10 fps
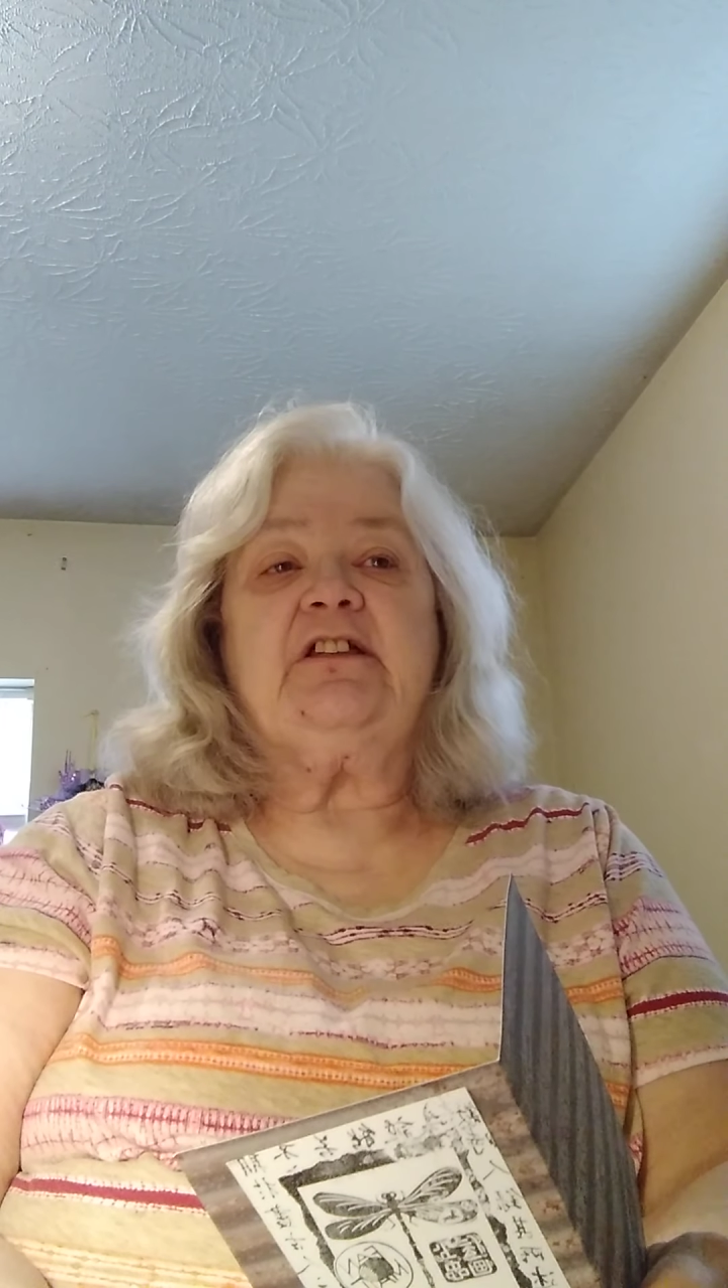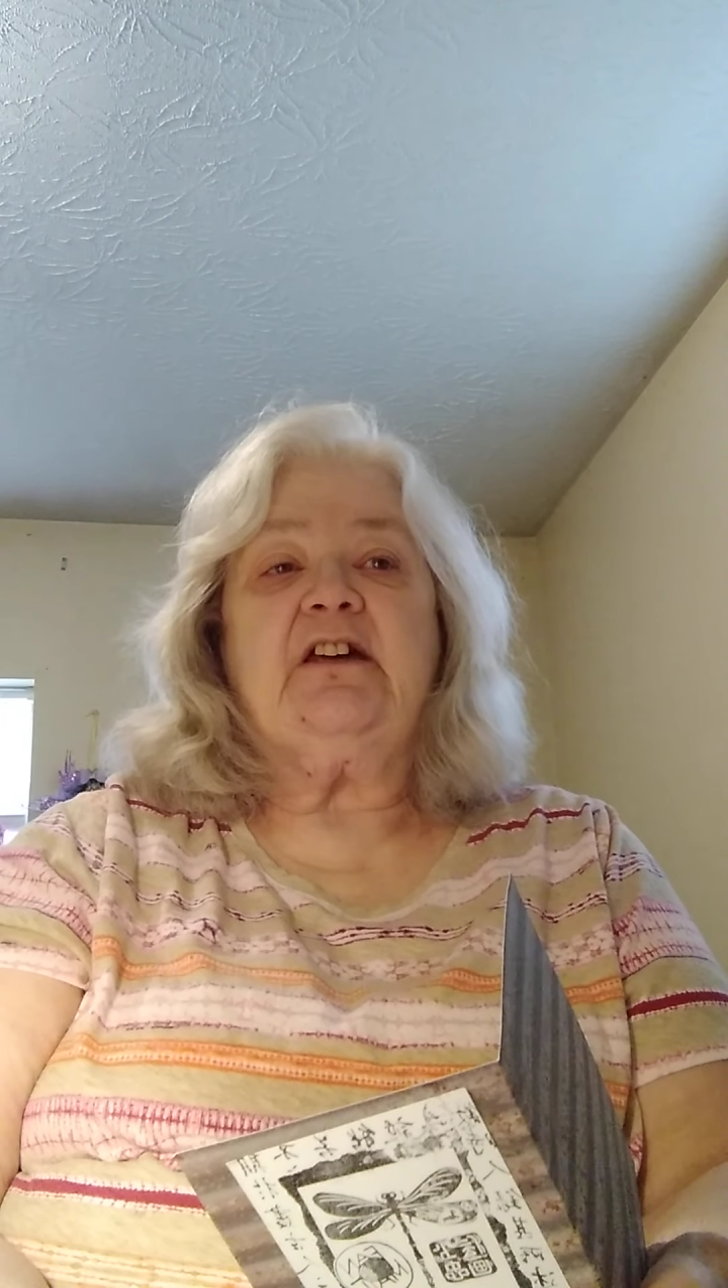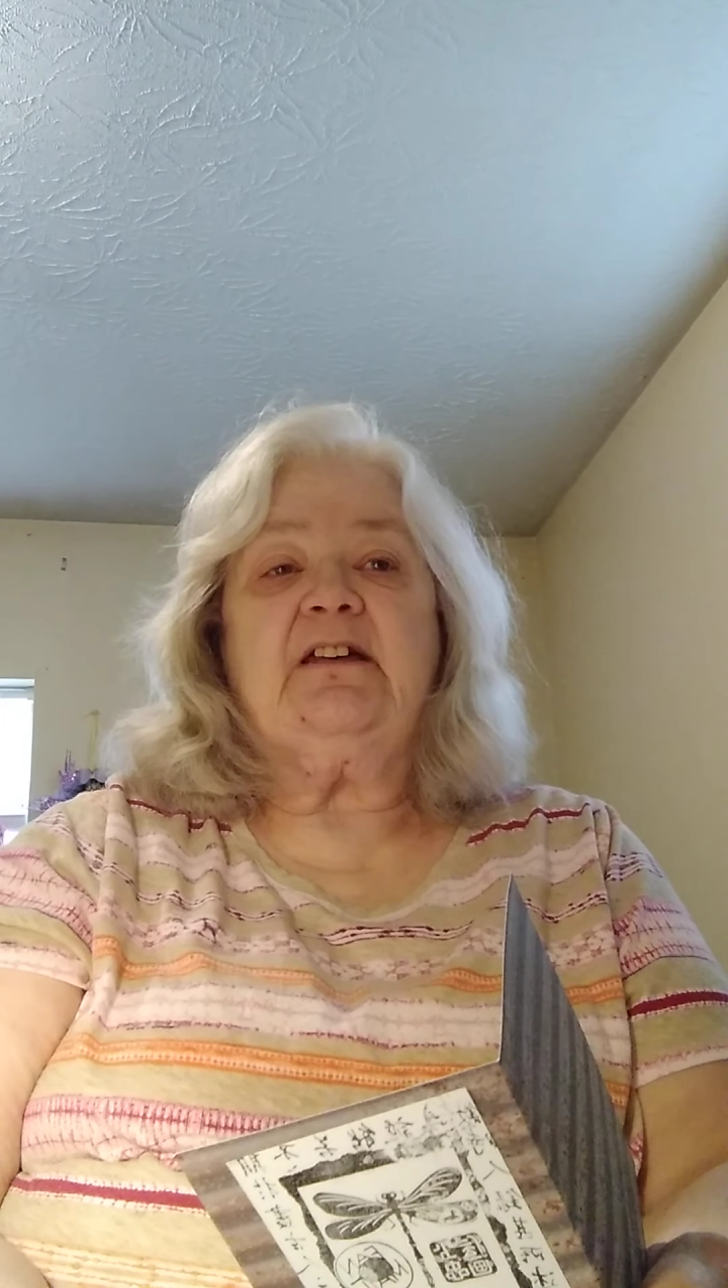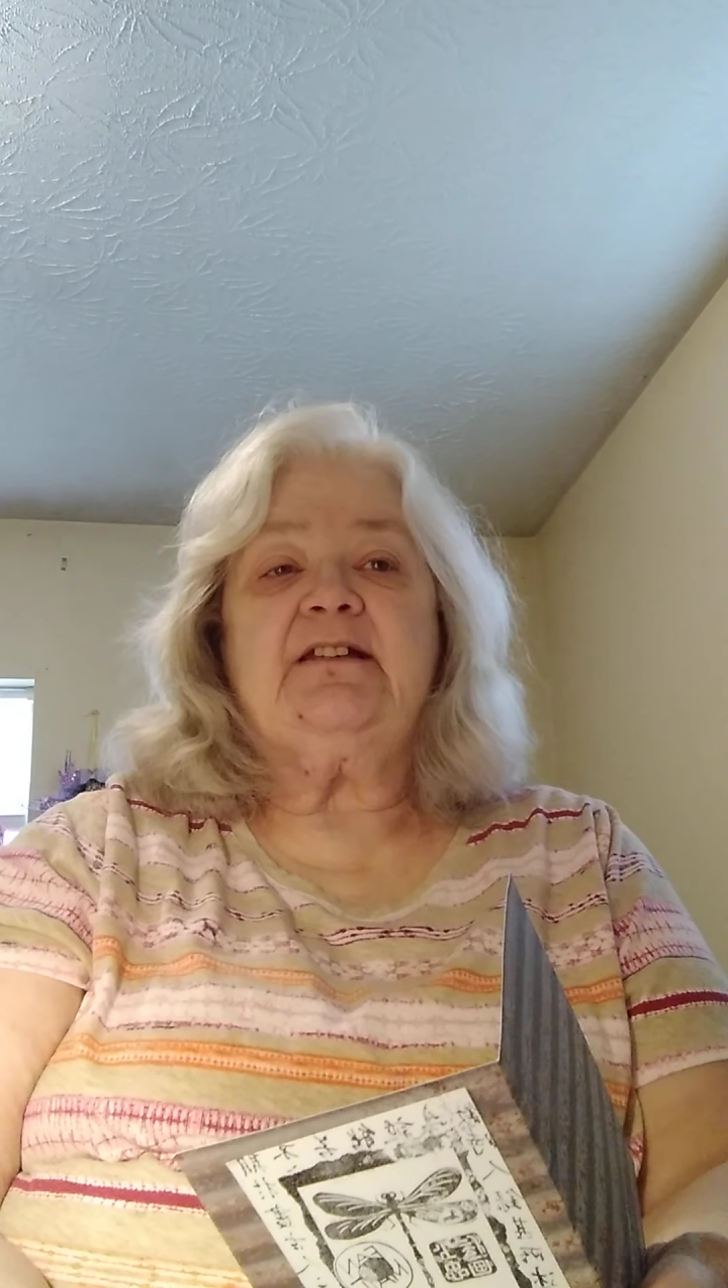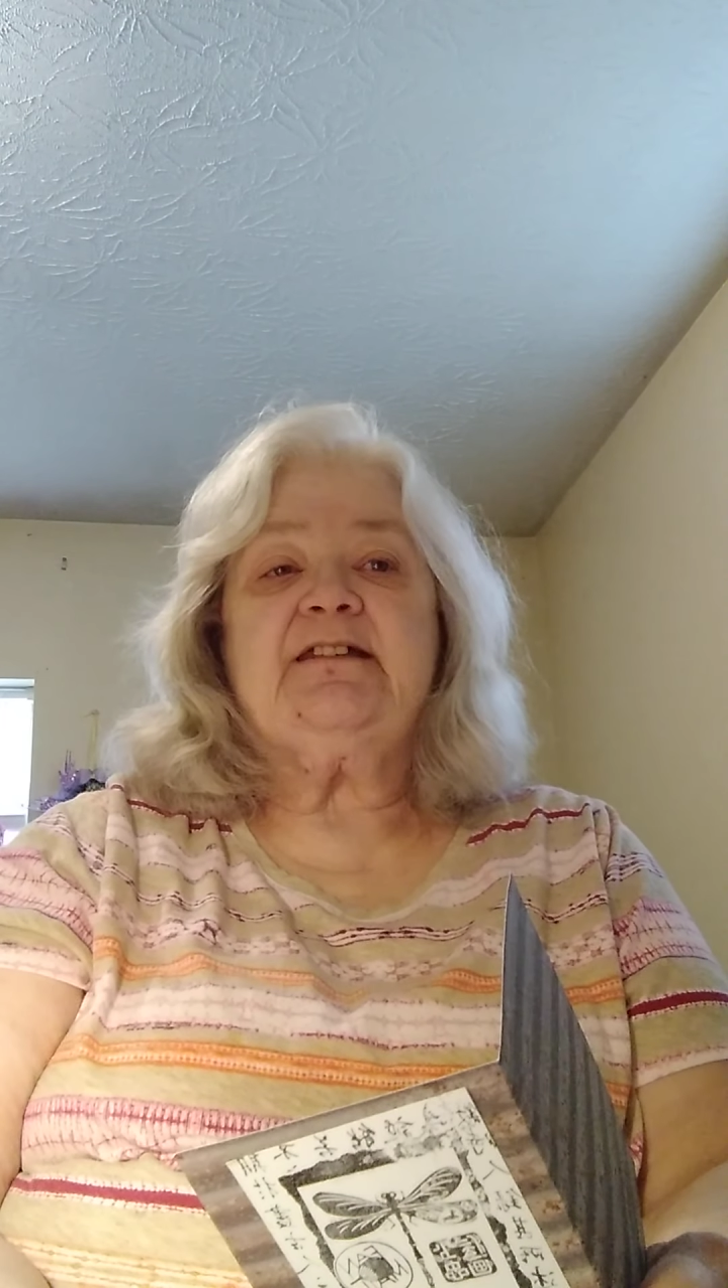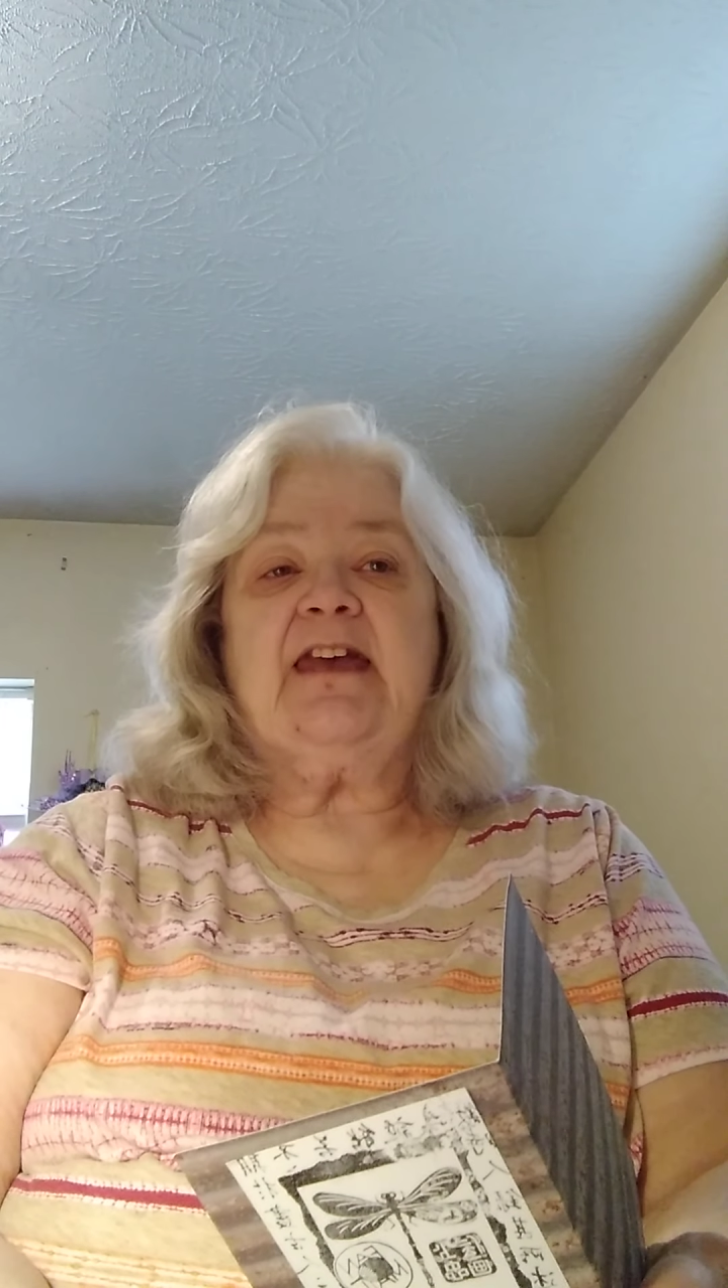does